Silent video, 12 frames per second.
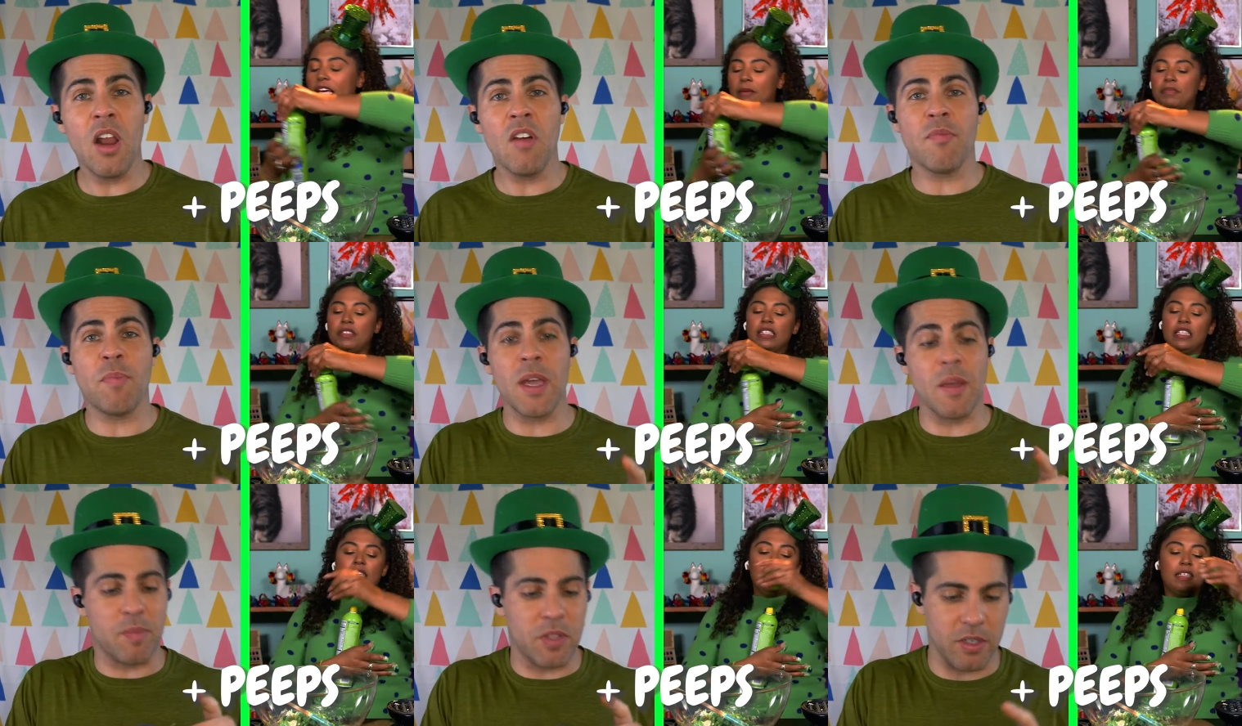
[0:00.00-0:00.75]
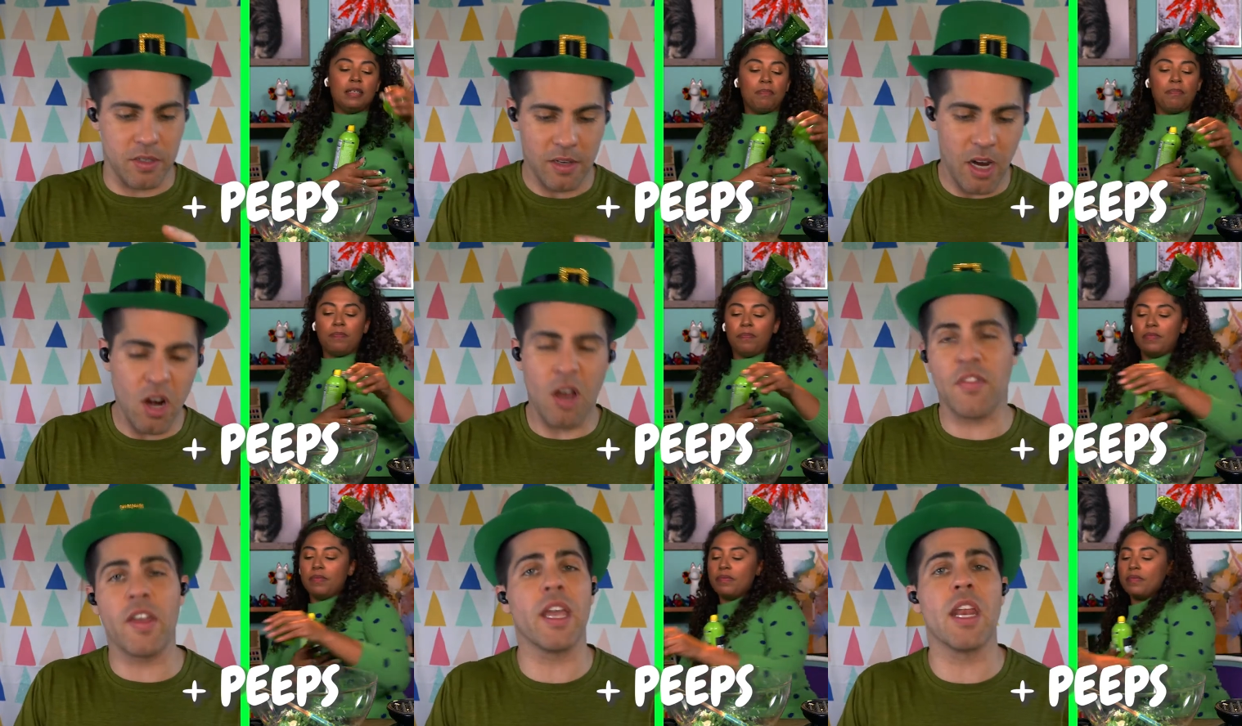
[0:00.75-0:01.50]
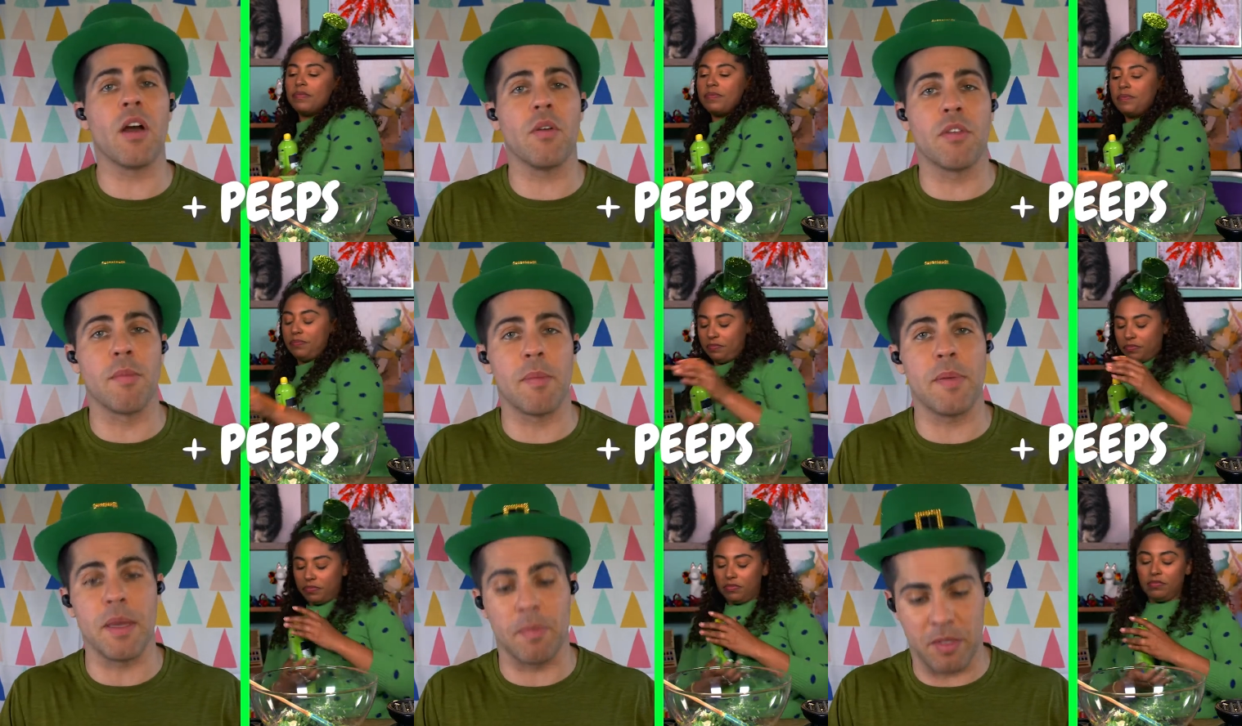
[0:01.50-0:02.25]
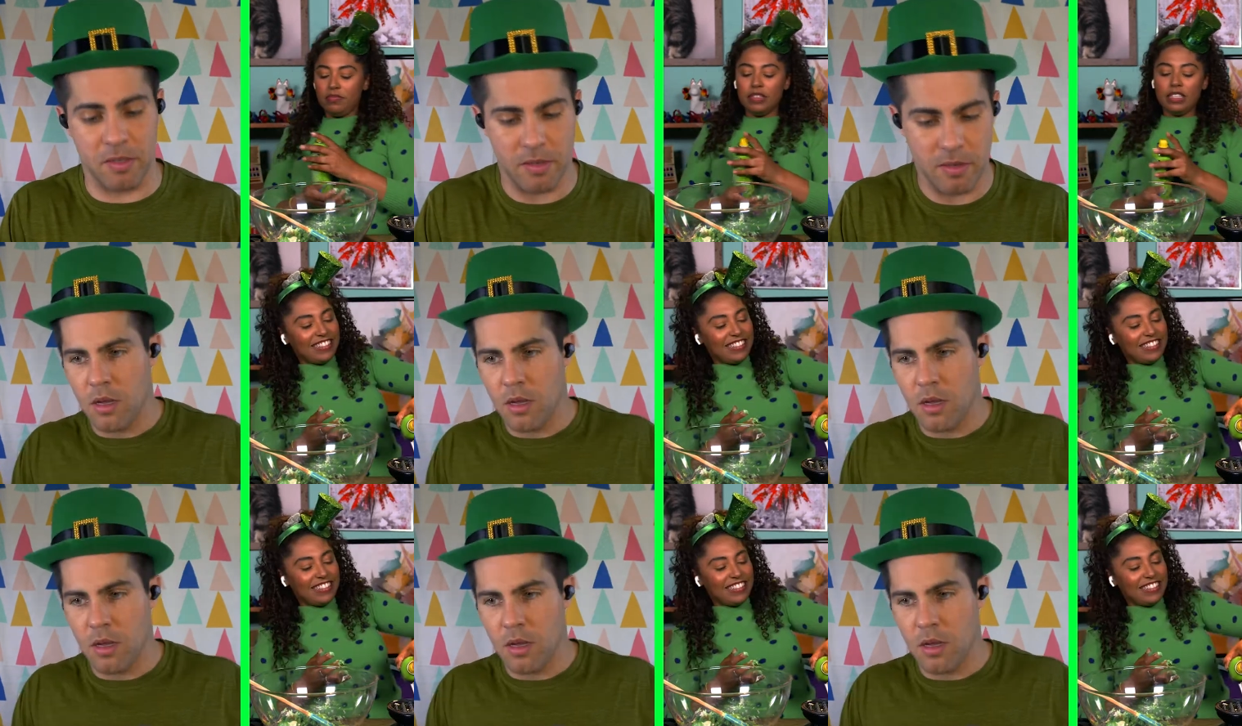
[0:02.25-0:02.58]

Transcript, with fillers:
Speaker 1: I love peeps. I love hanging out with my peeps.